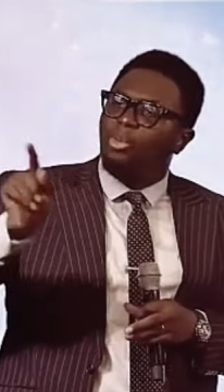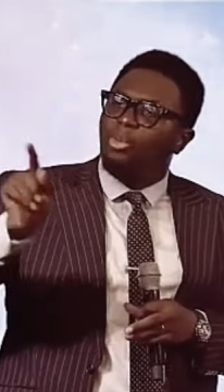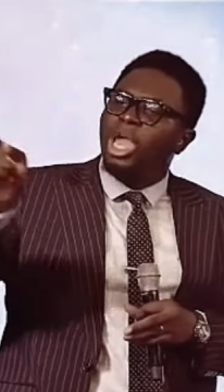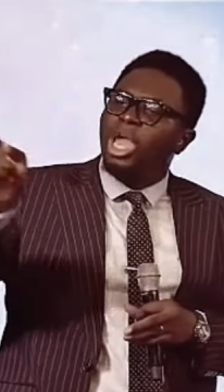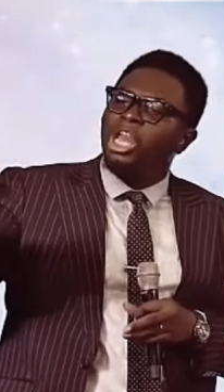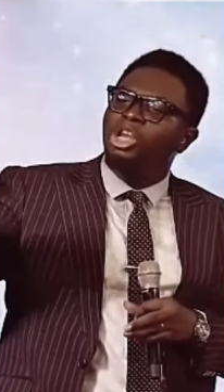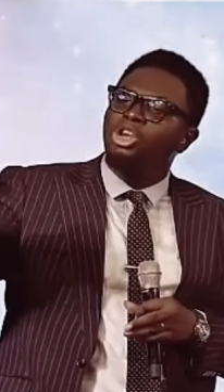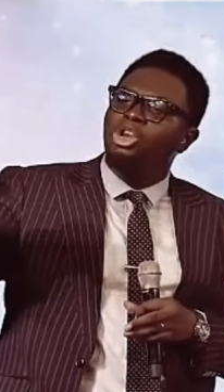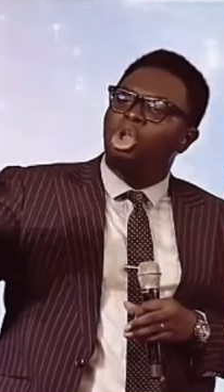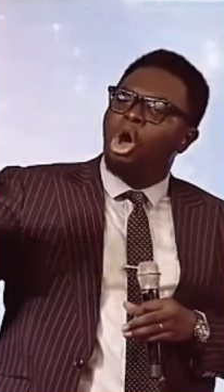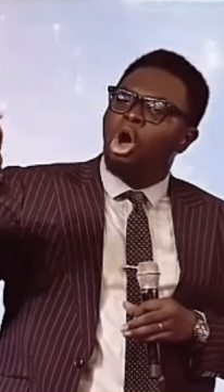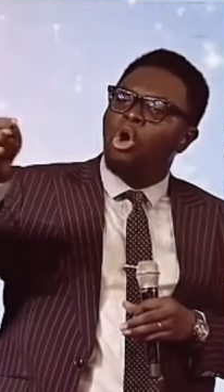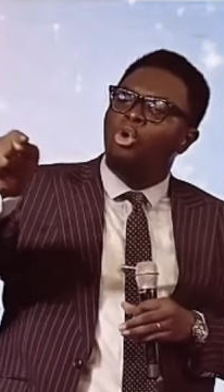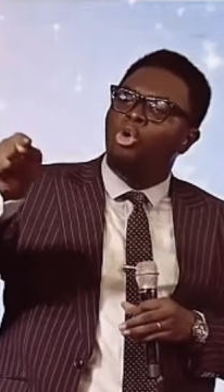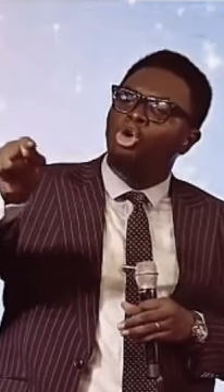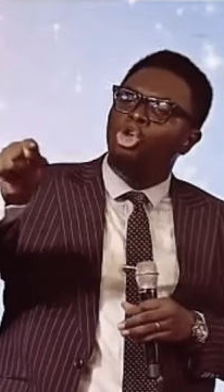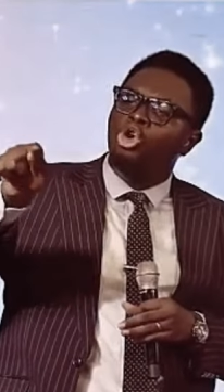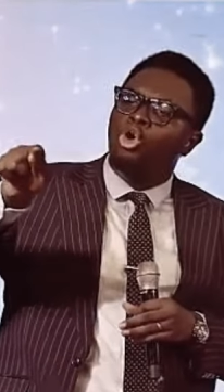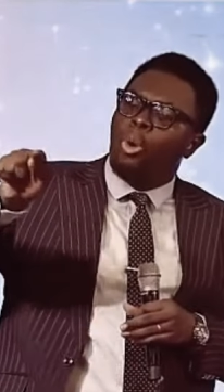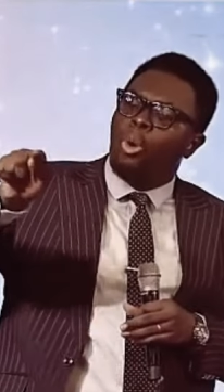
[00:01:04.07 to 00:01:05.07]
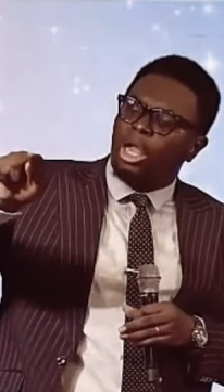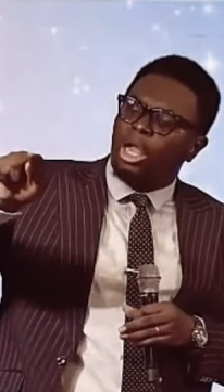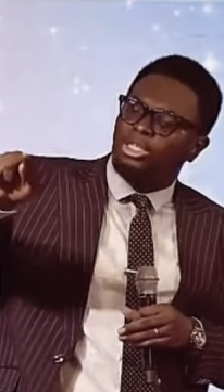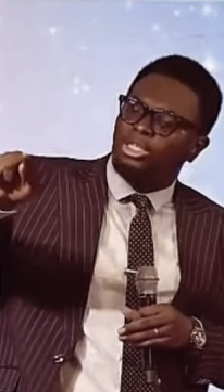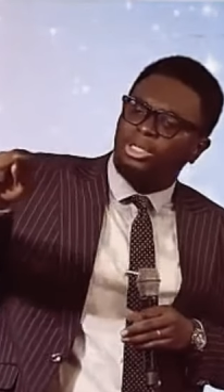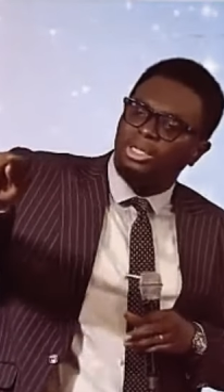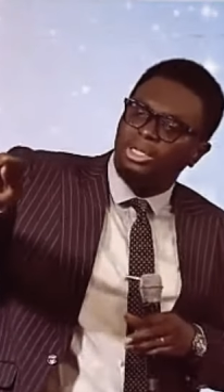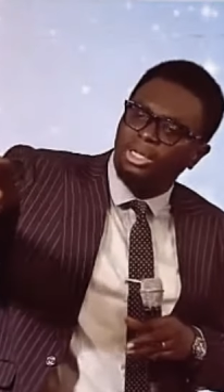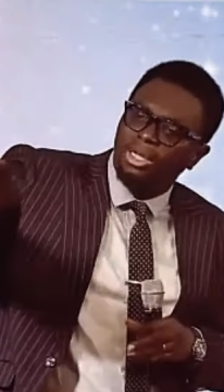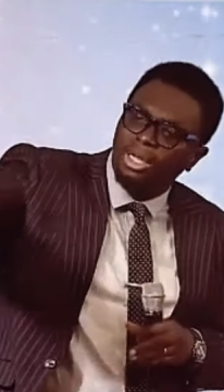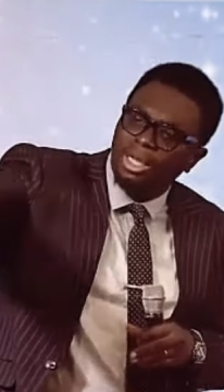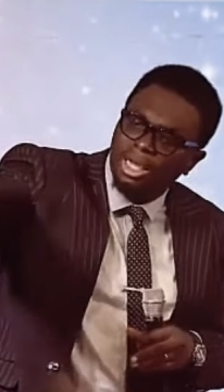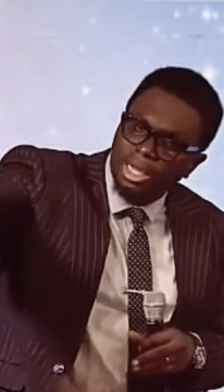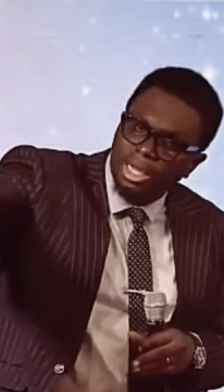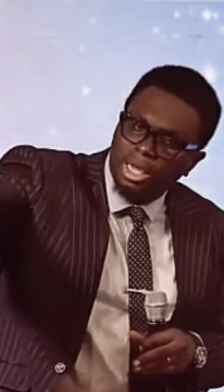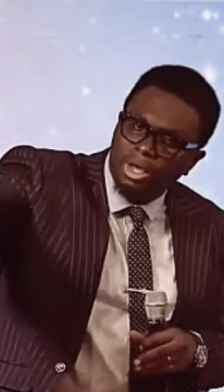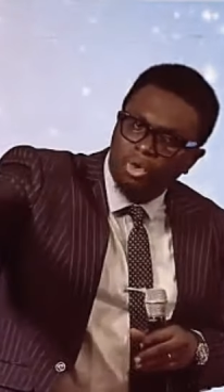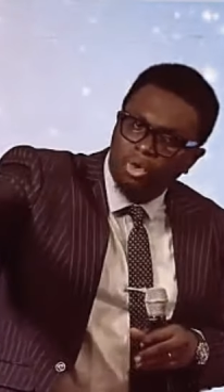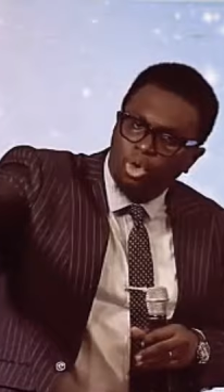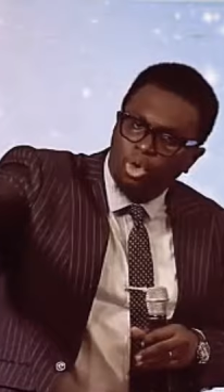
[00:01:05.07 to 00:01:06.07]
Say, we know who you what?
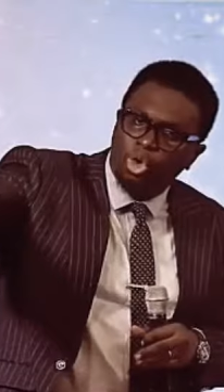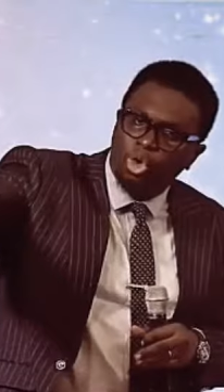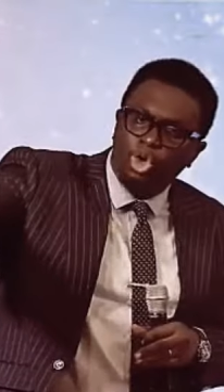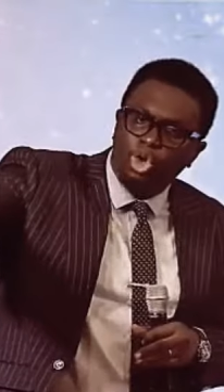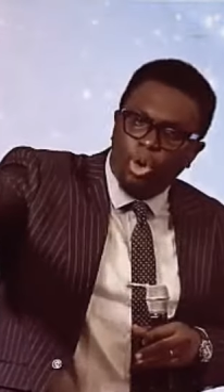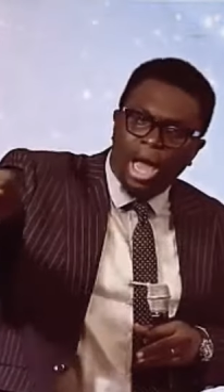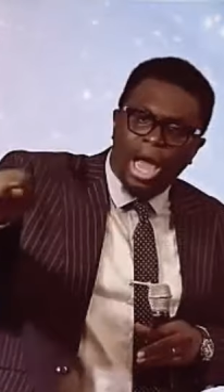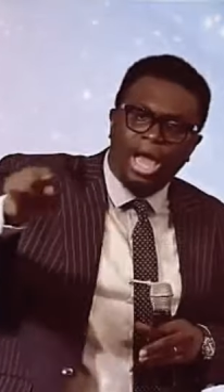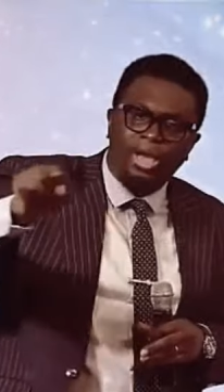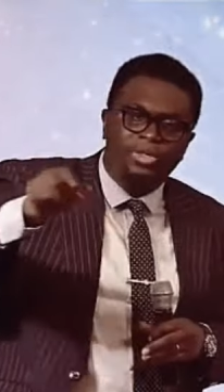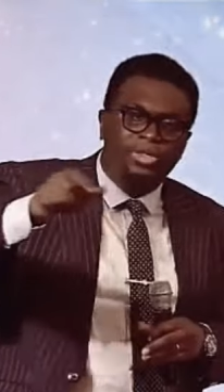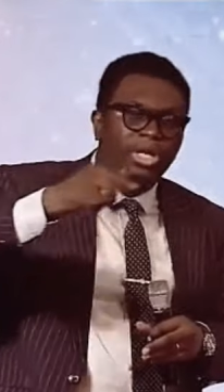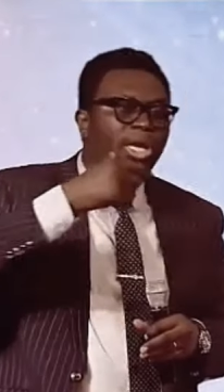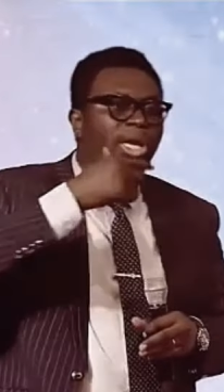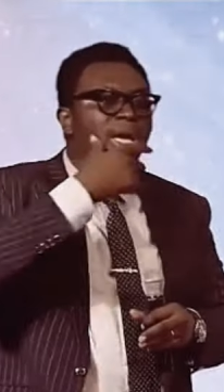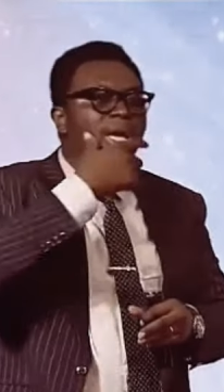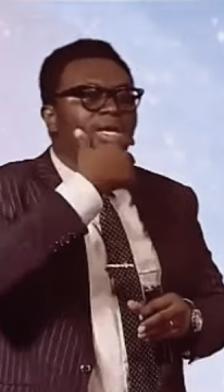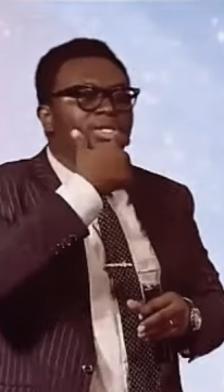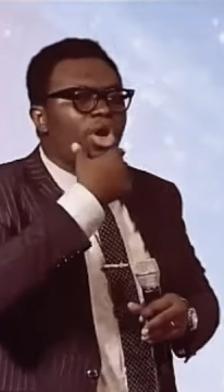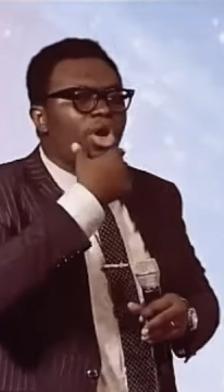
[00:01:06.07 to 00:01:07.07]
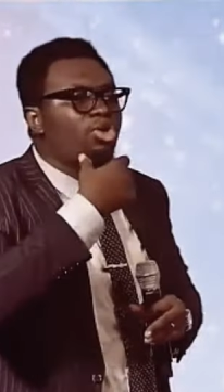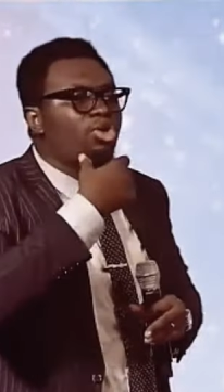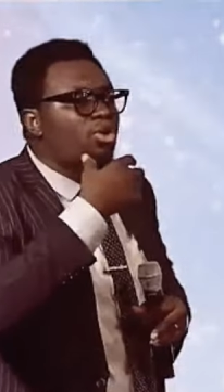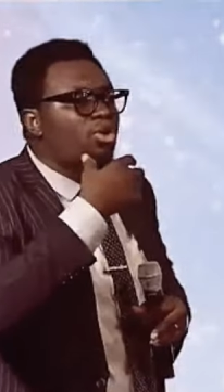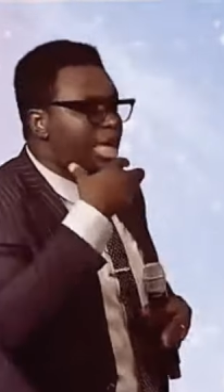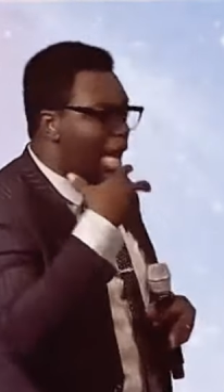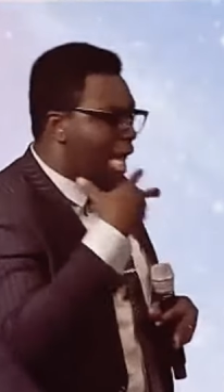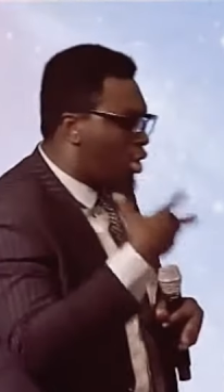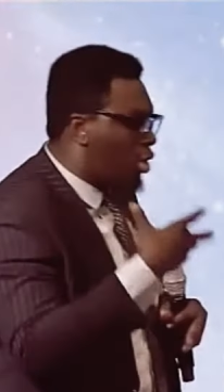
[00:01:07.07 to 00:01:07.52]
Who you are, you see? So you